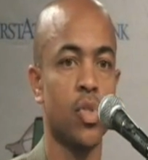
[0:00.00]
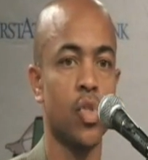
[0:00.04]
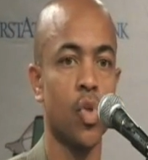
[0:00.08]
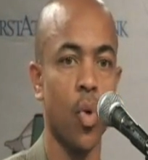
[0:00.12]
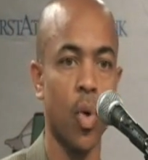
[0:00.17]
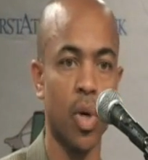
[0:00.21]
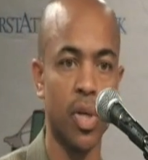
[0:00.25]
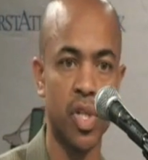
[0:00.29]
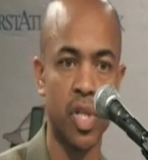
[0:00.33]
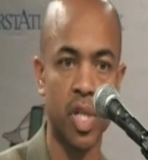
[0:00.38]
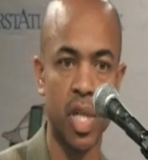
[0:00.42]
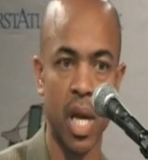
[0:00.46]

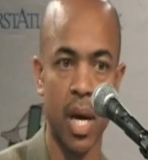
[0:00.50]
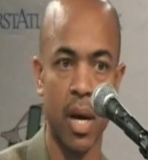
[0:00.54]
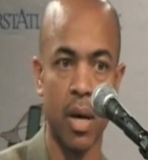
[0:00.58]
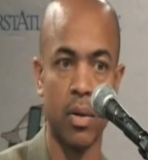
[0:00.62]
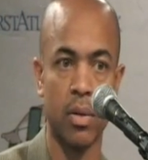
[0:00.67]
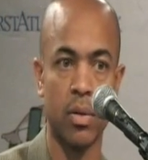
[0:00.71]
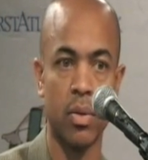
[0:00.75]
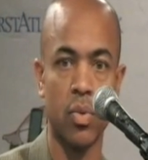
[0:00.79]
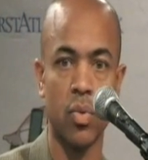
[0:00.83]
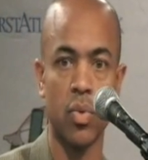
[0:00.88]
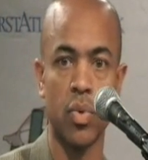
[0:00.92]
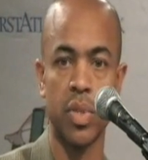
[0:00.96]

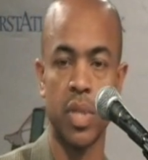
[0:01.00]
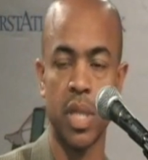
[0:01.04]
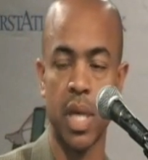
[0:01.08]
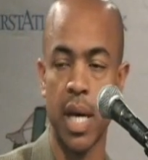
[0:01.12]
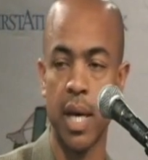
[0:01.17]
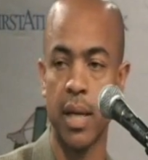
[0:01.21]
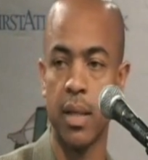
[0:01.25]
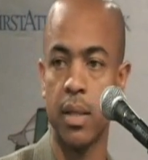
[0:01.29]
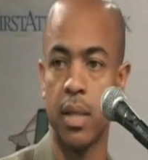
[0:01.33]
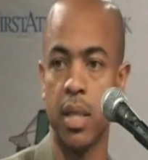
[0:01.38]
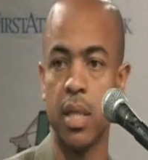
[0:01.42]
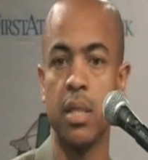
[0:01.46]
Georgetown, who was
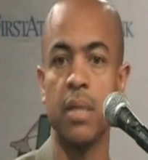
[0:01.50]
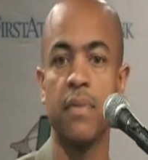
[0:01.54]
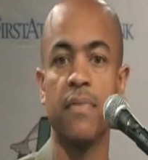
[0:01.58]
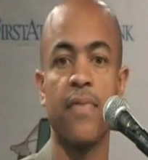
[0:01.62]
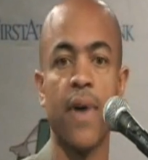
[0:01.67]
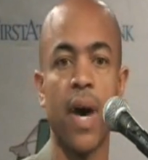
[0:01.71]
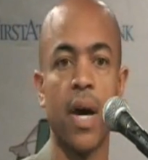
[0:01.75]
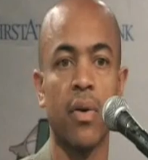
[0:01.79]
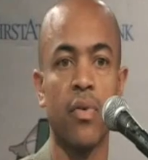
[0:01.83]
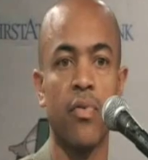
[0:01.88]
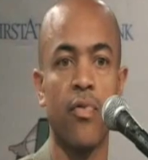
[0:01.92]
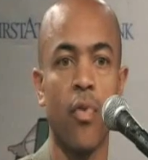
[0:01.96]
in the
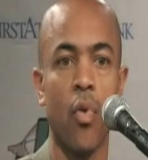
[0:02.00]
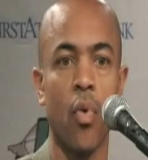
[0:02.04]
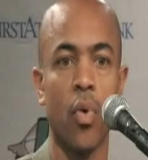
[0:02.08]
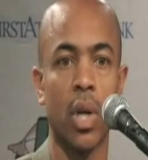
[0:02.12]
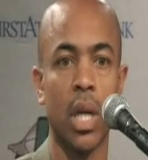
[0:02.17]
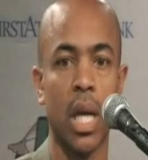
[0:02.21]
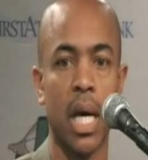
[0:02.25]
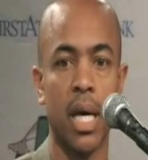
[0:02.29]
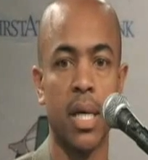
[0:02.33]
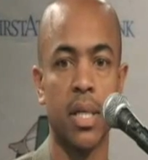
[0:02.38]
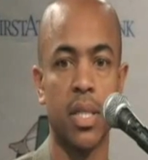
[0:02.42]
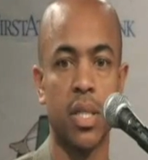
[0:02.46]
Final
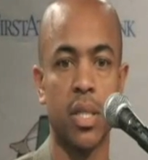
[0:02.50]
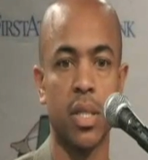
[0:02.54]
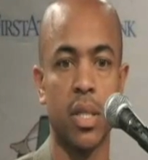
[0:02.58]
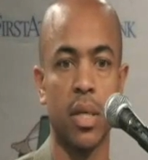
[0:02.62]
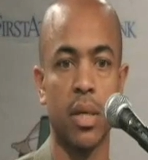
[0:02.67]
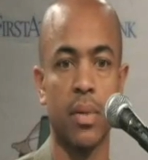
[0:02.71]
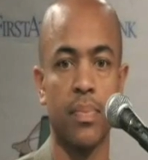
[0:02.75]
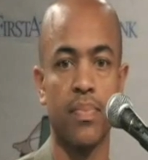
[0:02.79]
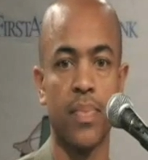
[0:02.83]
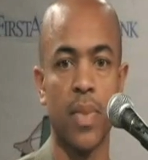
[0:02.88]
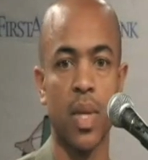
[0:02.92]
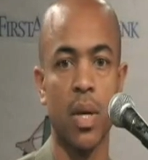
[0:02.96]
Four last
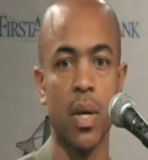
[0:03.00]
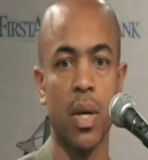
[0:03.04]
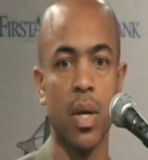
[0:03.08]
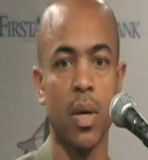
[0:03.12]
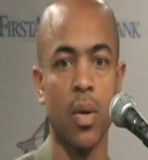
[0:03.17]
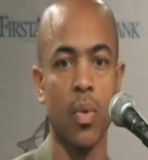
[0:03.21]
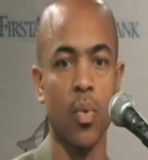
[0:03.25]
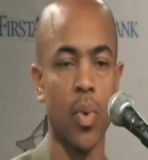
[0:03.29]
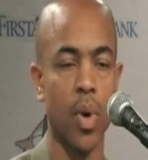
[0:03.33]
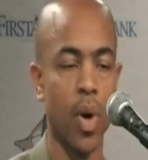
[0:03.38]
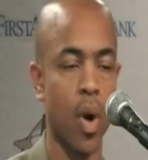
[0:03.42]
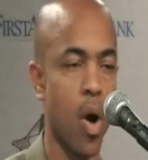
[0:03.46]
year.
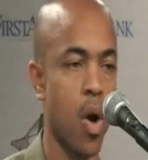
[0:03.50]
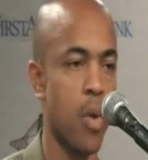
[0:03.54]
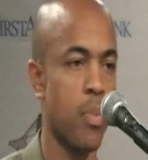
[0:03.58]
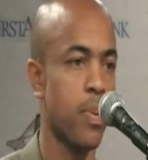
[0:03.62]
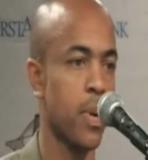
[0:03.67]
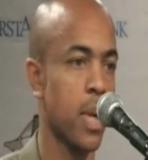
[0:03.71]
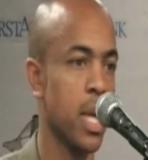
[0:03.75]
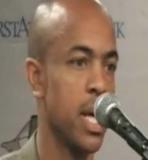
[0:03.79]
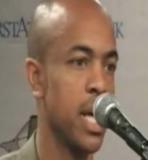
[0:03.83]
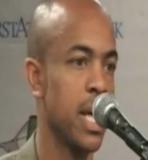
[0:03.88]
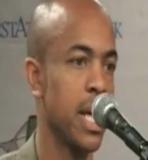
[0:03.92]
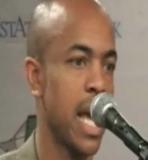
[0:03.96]
We are
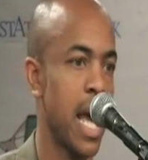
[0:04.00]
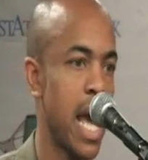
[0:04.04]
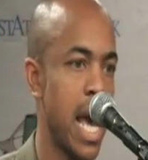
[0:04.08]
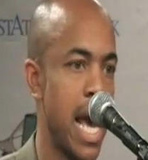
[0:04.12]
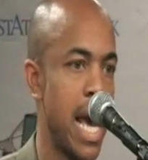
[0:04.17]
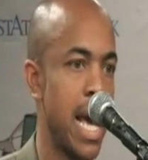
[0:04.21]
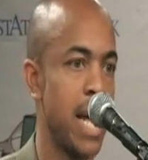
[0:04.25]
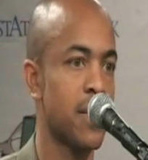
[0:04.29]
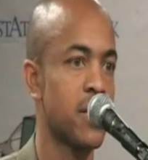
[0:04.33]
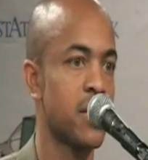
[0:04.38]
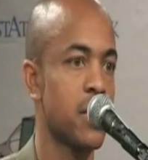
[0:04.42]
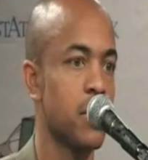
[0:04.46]
playing
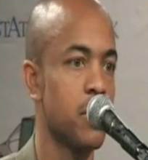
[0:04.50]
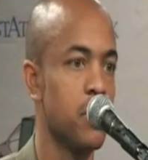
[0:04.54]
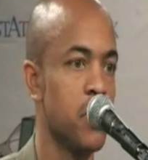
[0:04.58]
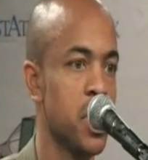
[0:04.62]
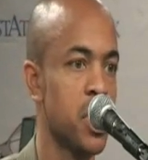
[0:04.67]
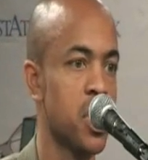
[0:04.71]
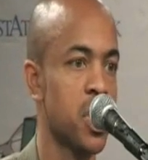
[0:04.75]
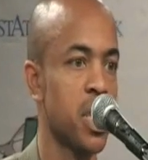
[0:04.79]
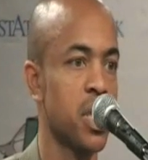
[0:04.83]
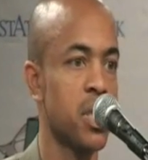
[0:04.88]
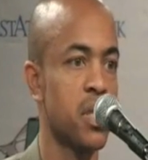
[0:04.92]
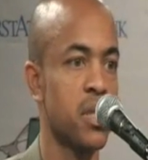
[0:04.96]
at
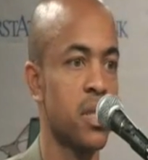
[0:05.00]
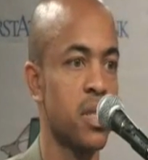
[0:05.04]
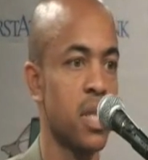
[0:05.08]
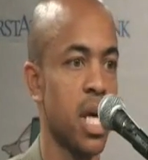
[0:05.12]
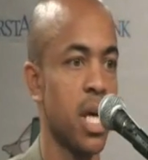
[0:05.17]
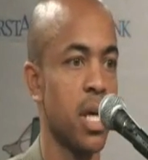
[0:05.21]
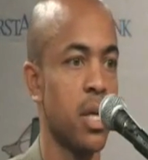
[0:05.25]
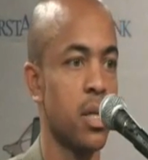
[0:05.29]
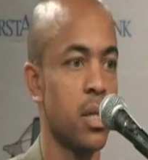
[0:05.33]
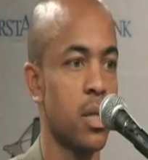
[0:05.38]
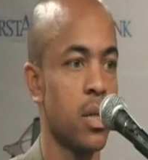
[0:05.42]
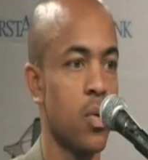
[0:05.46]
Michigan
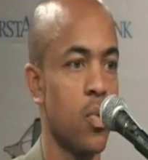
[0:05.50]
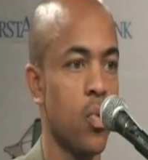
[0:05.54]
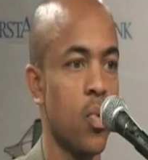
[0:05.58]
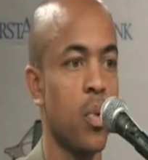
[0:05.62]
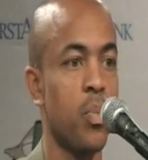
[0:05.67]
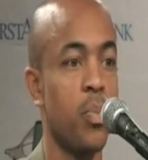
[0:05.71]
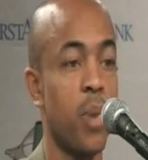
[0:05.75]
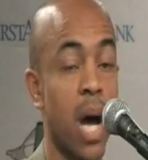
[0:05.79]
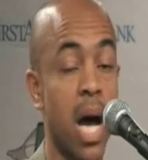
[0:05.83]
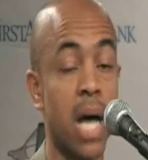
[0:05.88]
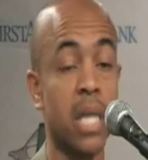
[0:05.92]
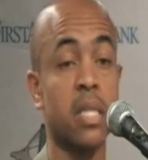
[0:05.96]
State, who
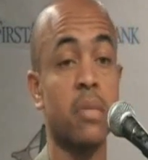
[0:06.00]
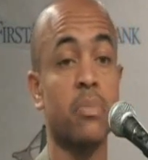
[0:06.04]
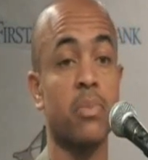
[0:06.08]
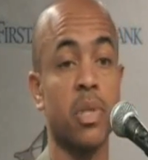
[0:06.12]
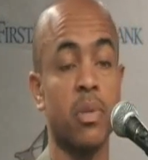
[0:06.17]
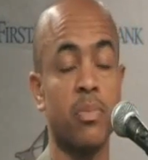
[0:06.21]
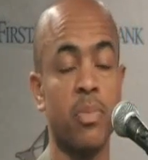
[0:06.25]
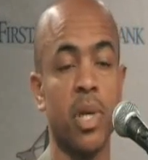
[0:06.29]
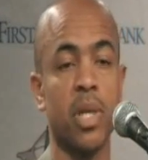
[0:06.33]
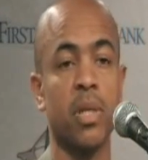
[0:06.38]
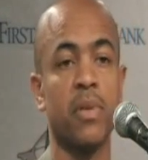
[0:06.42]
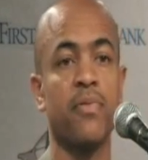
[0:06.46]
will
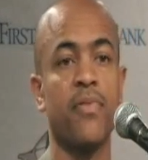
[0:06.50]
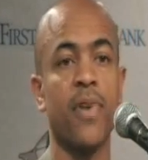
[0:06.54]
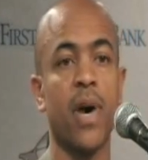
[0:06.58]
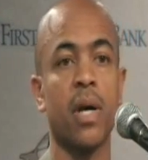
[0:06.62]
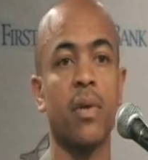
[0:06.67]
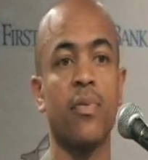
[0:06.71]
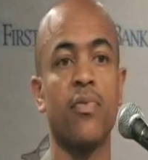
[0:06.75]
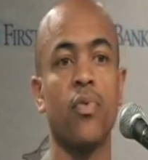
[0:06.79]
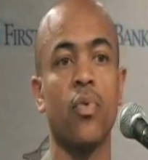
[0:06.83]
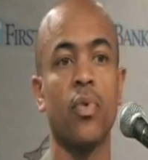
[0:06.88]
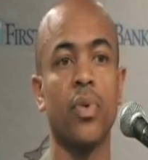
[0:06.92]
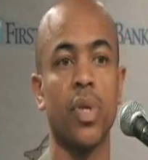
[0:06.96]
possibly be in the
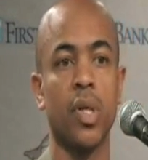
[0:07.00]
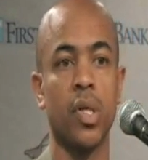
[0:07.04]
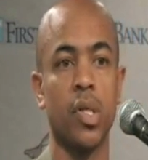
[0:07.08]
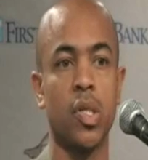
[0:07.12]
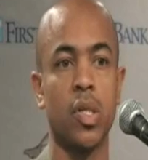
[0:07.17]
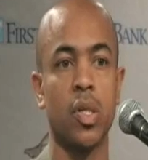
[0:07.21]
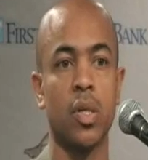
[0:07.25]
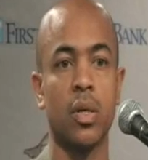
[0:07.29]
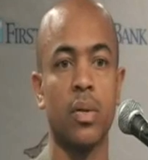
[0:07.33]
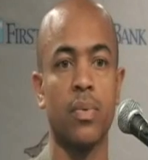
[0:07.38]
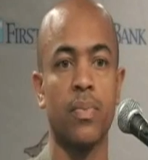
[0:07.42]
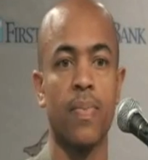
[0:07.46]
Final Four
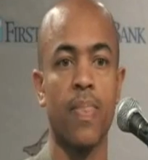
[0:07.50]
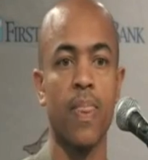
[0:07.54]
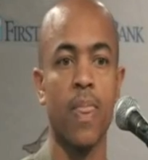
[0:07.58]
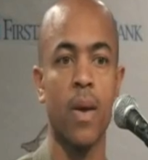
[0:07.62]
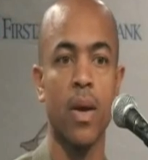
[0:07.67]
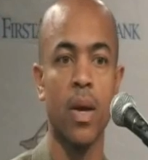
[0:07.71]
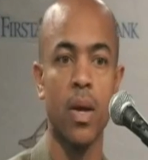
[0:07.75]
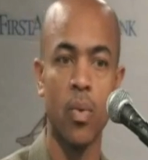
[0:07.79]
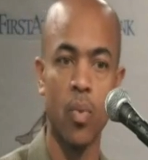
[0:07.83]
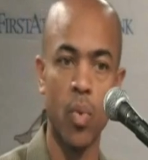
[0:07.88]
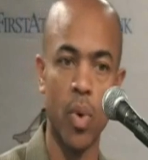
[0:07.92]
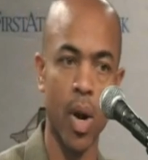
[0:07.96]
this year.
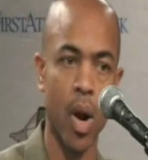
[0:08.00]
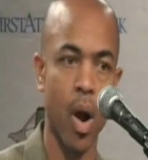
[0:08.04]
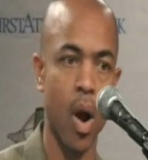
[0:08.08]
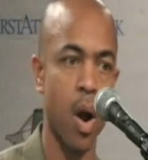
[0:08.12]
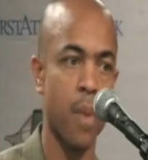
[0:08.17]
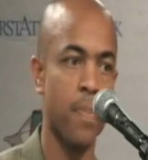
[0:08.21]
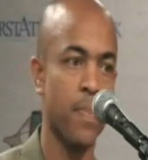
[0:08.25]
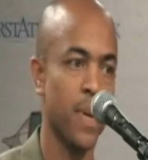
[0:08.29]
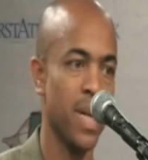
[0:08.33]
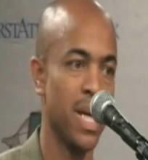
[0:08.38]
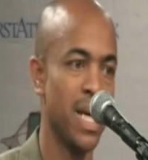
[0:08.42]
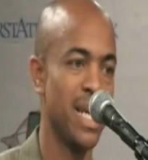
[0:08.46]
We
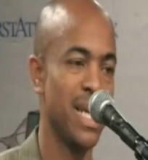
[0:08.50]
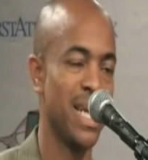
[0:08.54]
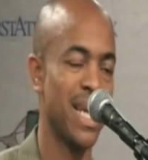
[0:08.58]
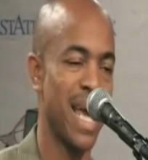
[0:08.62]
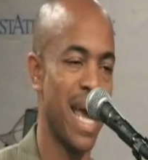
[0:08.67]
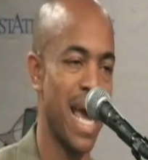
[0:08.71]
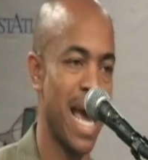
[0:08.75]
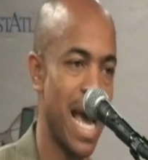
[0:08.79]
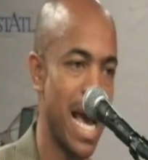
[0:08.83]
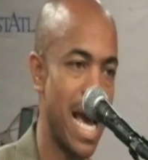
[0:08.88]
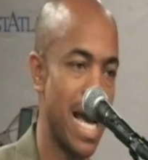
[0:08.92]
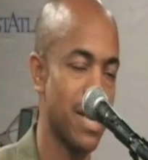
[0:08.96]
are
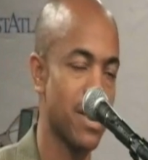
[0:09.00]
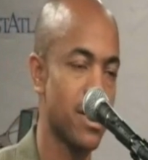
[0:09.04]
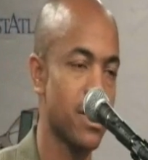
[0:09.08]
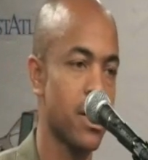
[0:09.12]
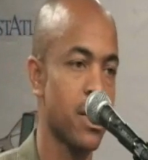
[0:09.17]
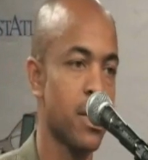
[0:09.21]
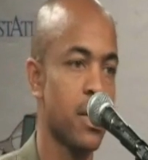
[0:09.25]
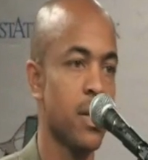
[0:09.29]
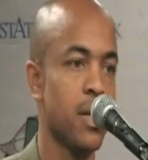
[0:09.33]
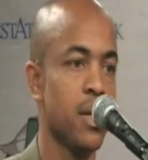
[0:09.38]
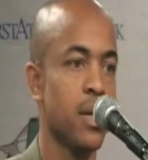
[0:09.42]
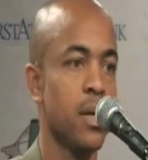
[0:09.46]
playing
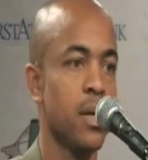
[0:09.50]
at